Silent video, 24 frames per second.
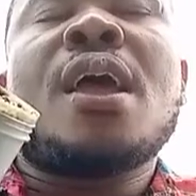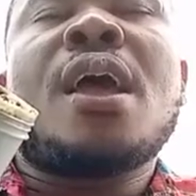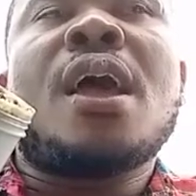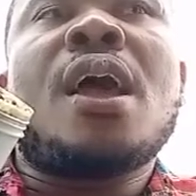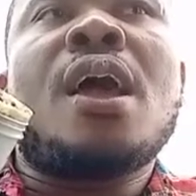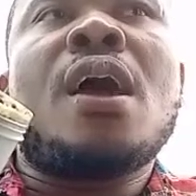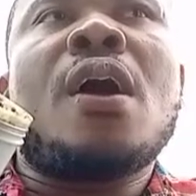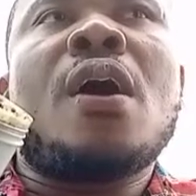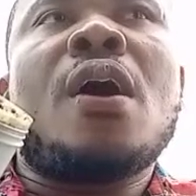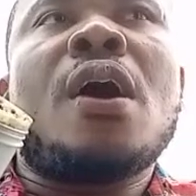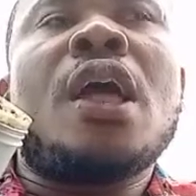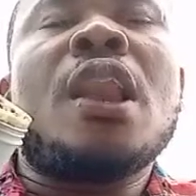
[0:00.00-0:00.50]

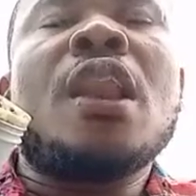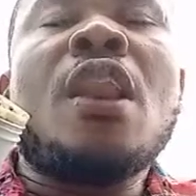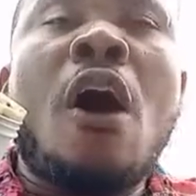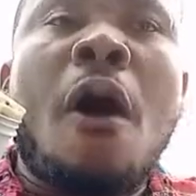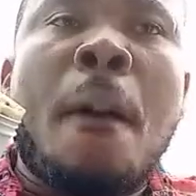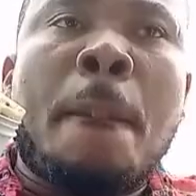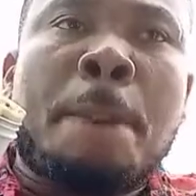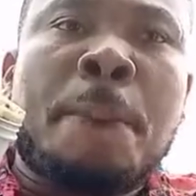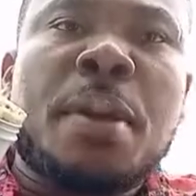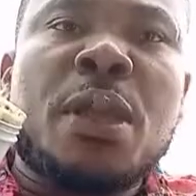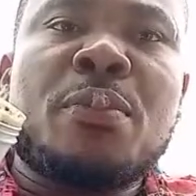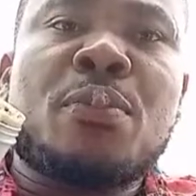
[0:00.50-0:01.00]
A lot
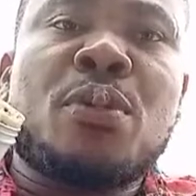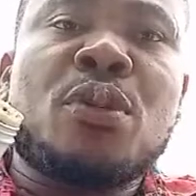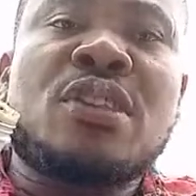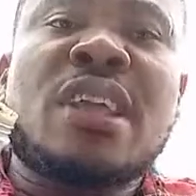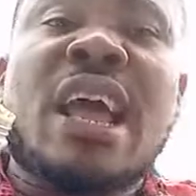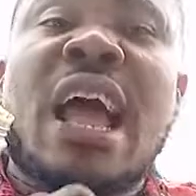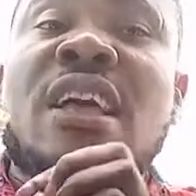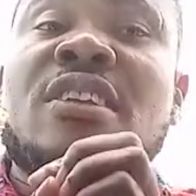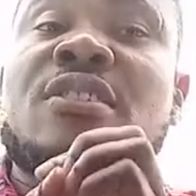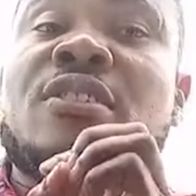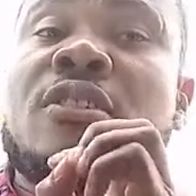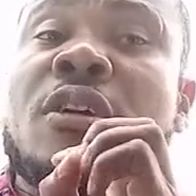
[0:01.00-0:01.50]
of people,
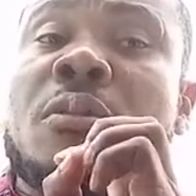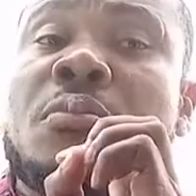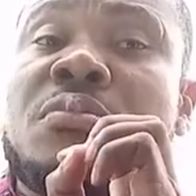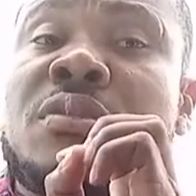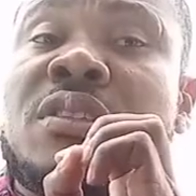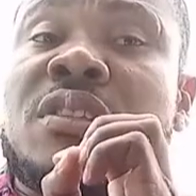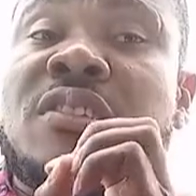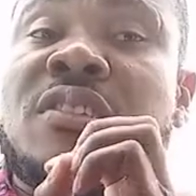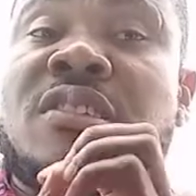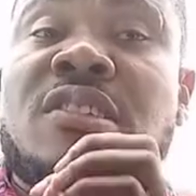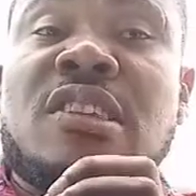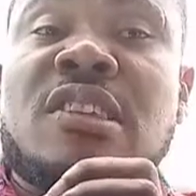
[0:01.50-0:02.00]
there are some
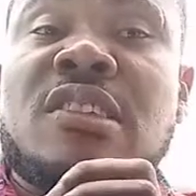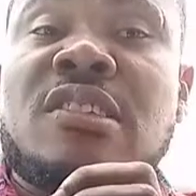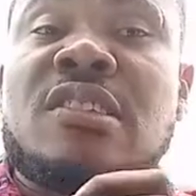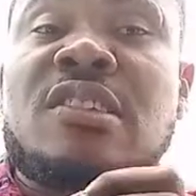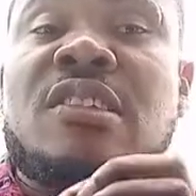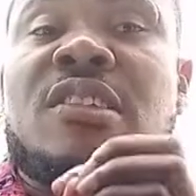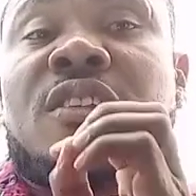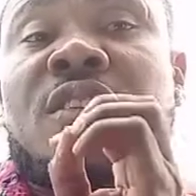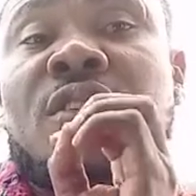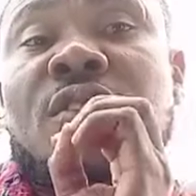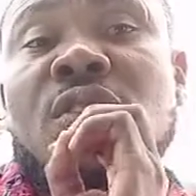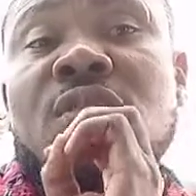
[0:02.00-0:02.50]

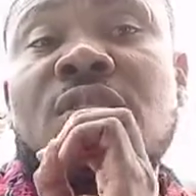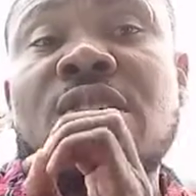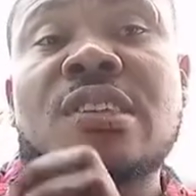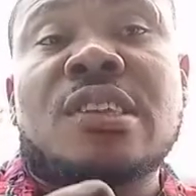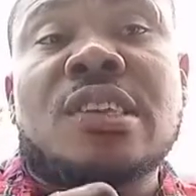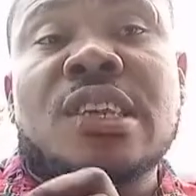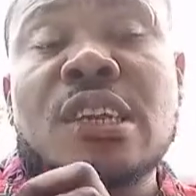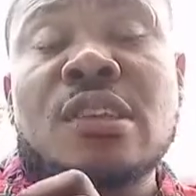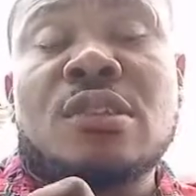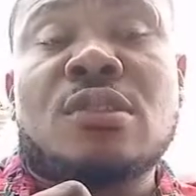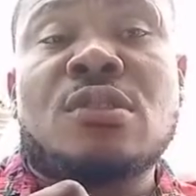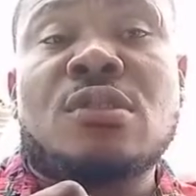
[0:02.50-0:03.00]
diseases in your
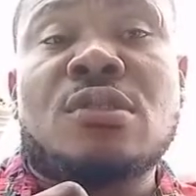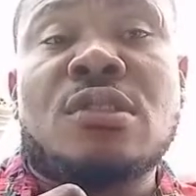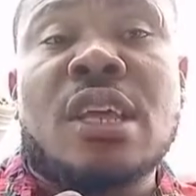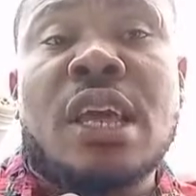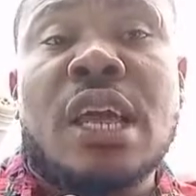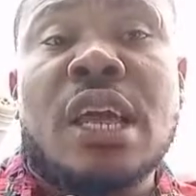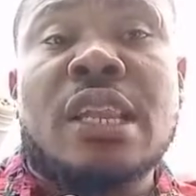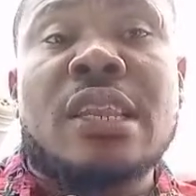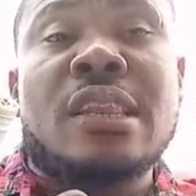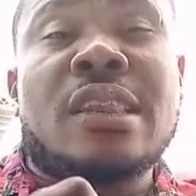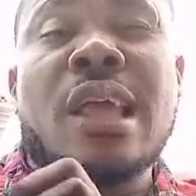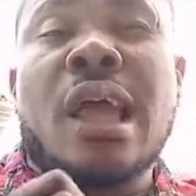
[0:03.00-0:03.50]
skin
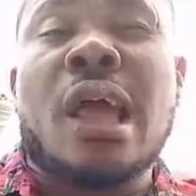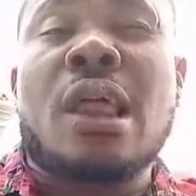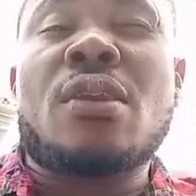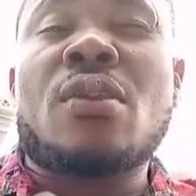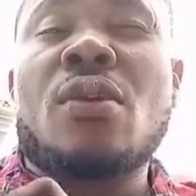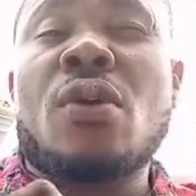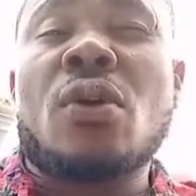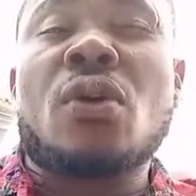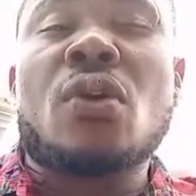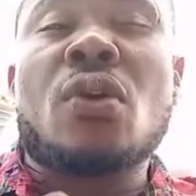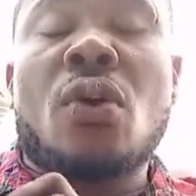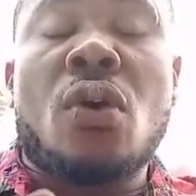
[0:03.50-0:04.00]
today, they are
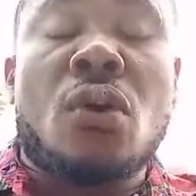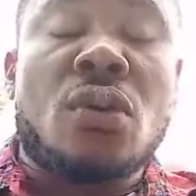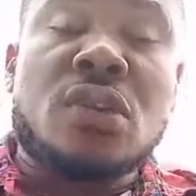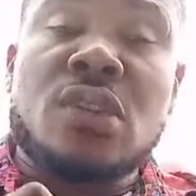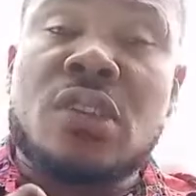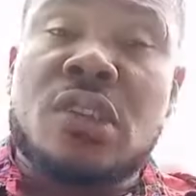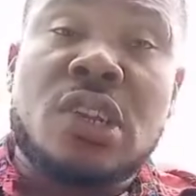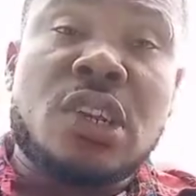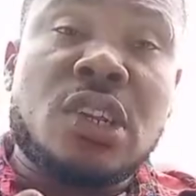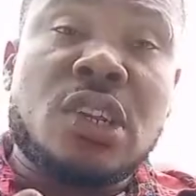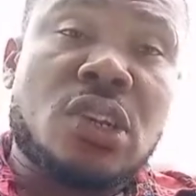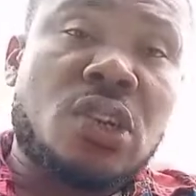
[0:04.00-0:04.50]
not
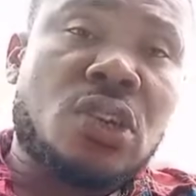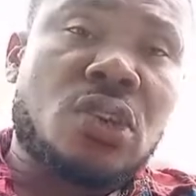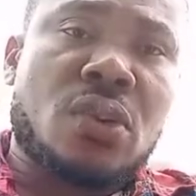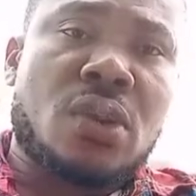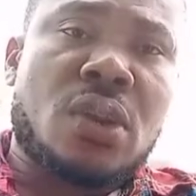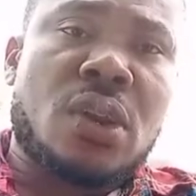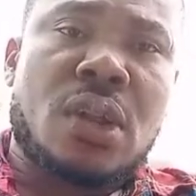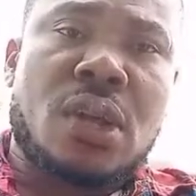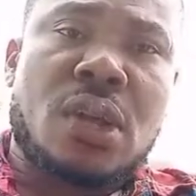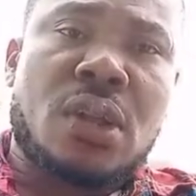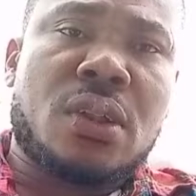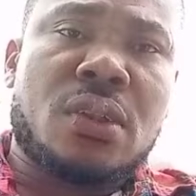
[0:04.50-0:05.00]
conditional,
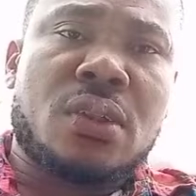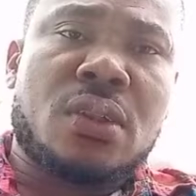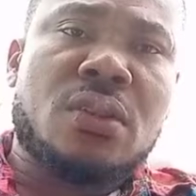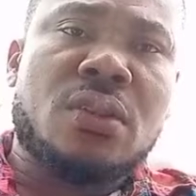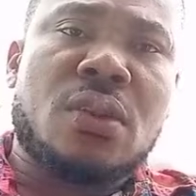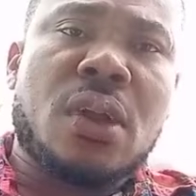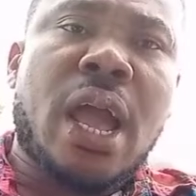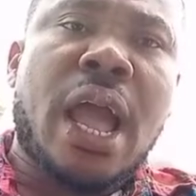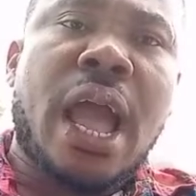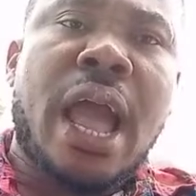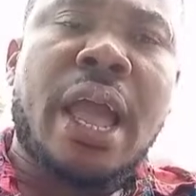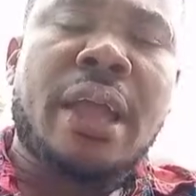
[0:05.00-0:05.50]

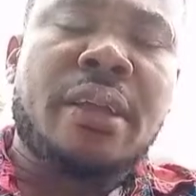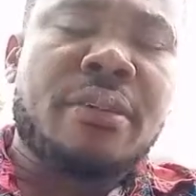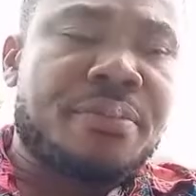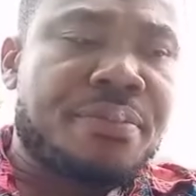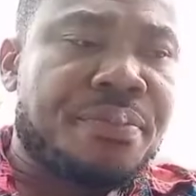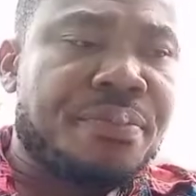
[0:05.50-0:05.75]
right?